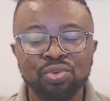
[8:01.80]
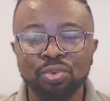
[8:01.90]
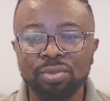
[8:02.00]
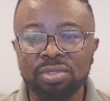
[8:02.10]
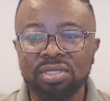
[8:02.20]

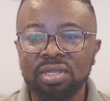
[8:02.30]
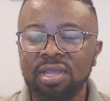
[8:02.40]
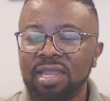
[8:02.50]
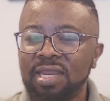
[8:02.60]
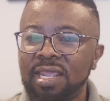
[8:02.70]
schools,
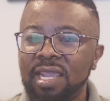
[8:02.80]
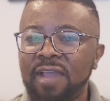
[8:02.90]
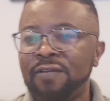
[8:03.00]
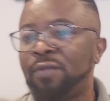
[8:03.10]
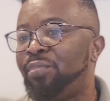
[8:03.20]
they
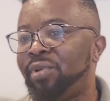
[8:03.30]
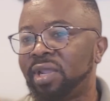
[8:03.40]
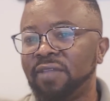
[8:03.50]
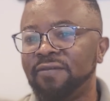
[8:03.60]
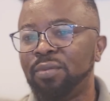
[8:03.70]
have a
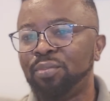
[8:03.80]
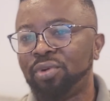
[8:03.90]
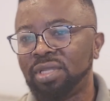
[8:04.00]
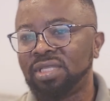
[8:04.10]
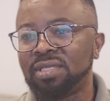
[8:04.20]
break-even
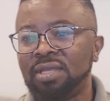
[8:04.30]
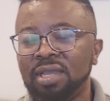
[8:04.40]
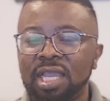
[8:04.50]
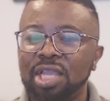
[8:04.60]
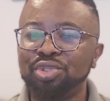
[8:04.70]
point.
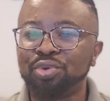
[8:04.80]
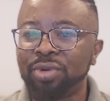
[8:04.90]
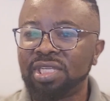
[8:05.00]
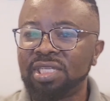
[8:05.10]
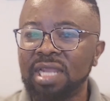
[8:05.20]
And to
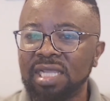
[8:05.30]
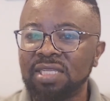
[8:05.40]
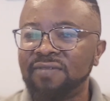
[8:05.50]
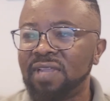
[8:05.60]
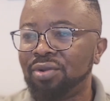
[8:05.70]
reach that,
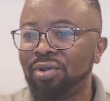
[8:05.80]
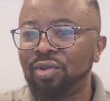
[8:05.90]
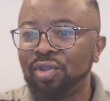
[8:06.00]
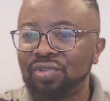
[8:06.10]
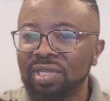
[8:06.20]
if they are not
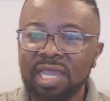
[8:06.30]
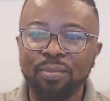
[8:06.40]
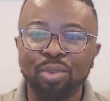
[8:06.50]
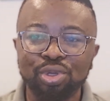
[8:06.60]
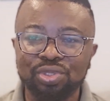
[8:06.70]
going to get
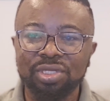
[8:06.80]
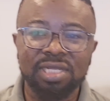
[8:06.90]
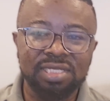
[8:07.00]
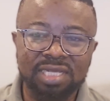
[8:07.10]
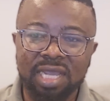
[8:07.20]
more
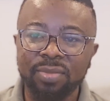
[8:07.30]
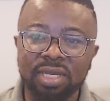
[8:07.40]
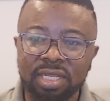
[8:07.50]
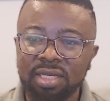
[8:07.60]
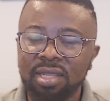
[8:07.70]
students
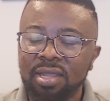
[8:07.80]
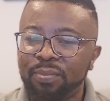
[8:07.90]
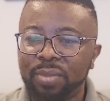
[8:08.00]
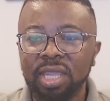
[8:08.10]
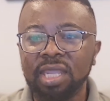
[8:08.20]
coming in,
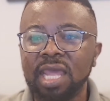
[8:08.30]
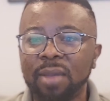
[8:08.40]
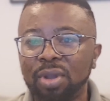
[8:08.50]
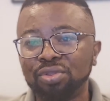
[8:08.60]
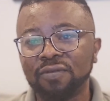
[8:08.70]
paying the
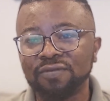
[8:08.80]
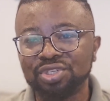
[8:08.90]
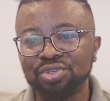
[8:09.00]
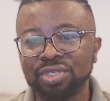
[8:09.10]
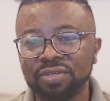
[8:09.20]
amount of
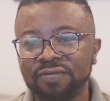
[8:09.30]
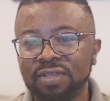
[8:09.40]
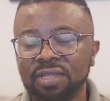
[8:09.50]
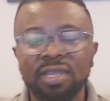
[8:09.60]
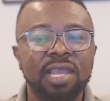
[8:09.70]
tuition
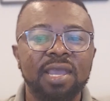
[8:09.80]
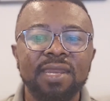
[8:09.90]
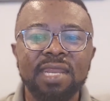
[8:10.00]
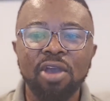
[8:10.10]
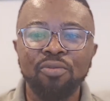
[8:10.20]
fee,
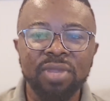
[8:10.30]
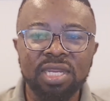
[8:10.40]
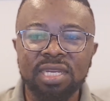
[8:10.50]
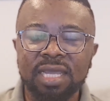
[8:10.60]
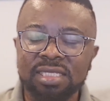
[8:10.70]
that will
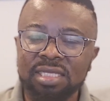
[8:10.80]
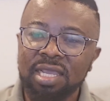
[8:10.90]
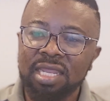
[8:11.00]
mean that